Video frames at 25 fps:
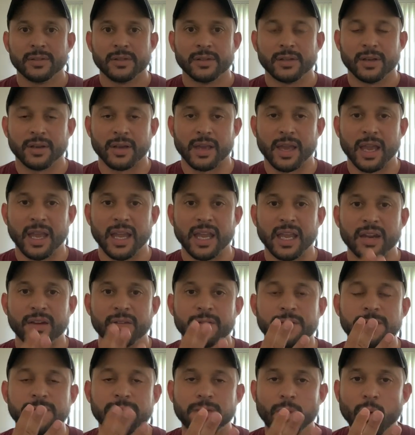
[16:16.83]
okay, in
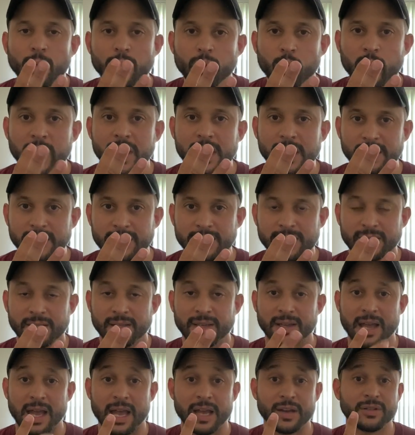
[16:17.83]
4 weeks,
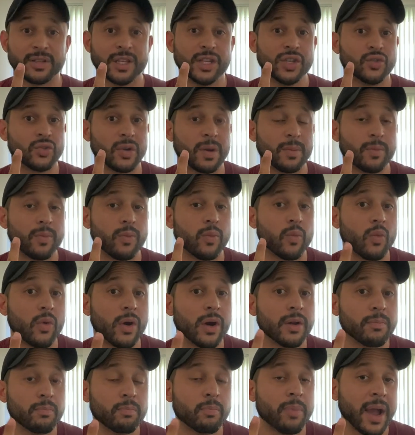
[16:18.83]
I only dropped
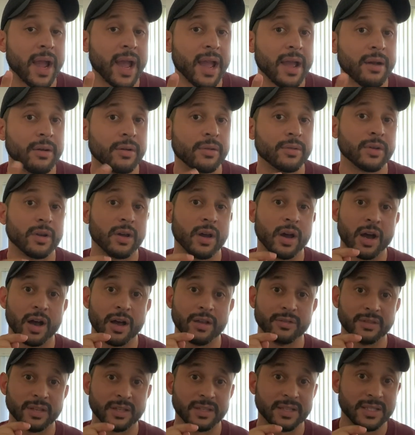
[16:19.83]
1 pound
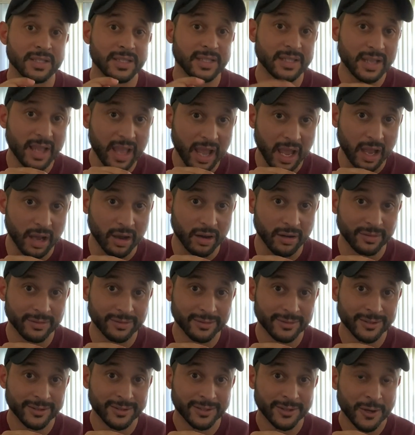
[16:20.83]
on the scale.
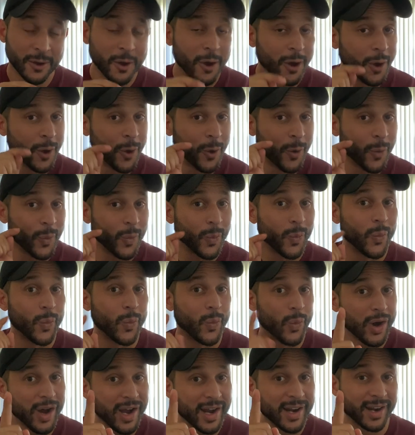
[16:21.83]

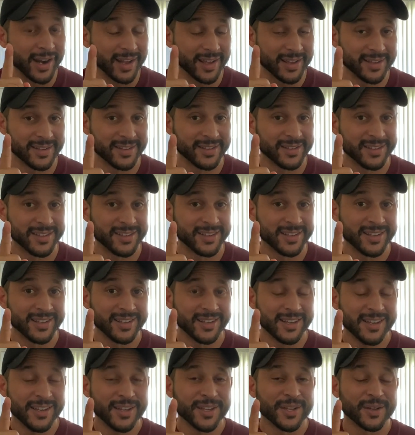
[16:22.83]
One,
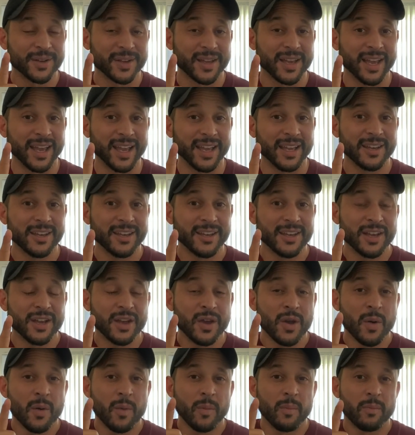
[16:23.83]
okay?
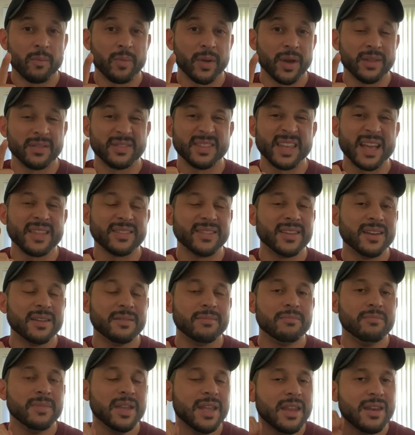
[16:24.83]
But that
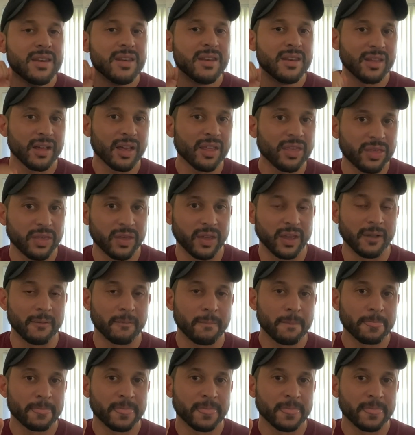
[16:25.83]
didn't mean nothing.